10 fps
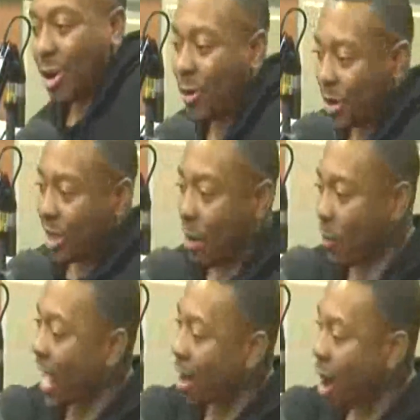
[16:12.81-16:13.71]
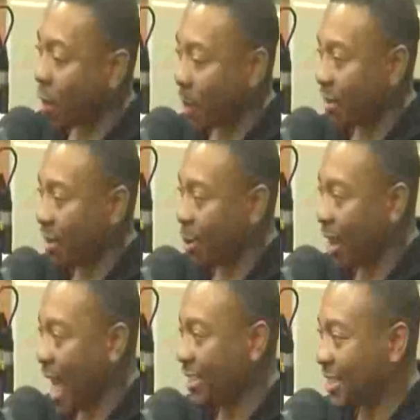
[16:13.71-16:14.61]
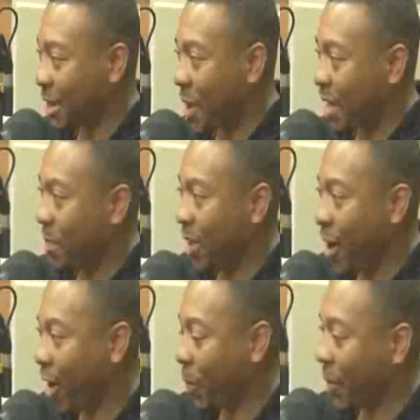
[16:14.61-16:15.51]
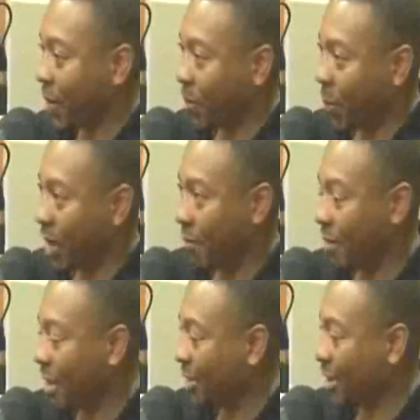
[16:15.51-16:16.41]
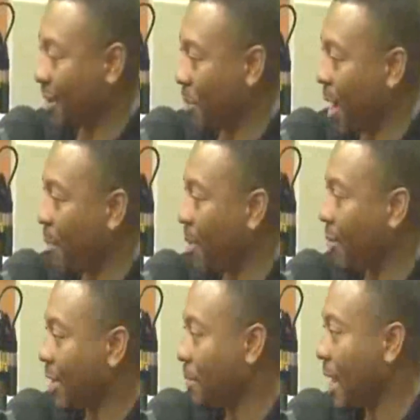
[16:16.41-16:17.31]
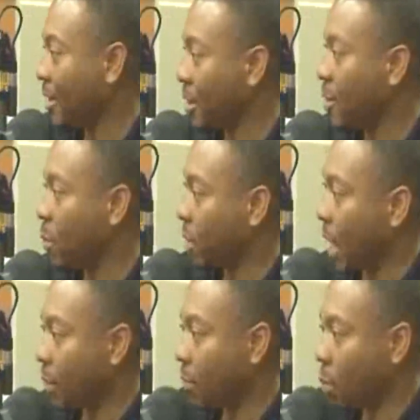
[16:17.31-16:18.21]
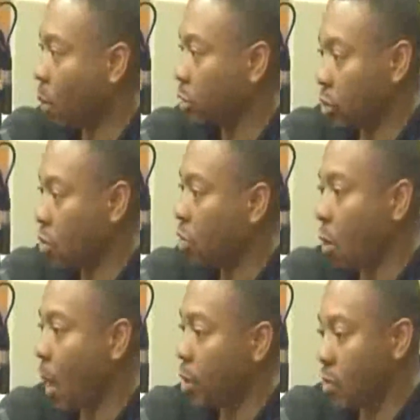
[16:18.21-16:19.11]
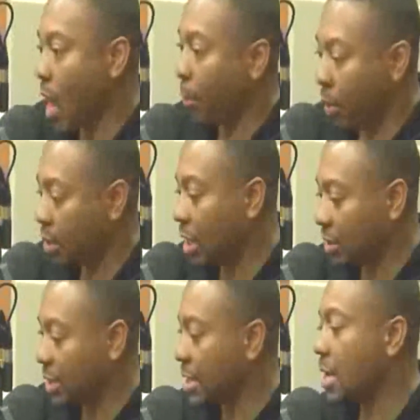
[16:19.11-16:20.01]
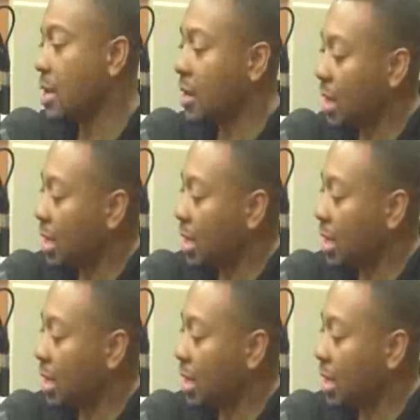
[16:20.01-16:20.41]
You know, we had an argument though last year. We had a big argument when everything started to pop off. I'm like, yo, like, what's going on? Why you not putting us in nothing?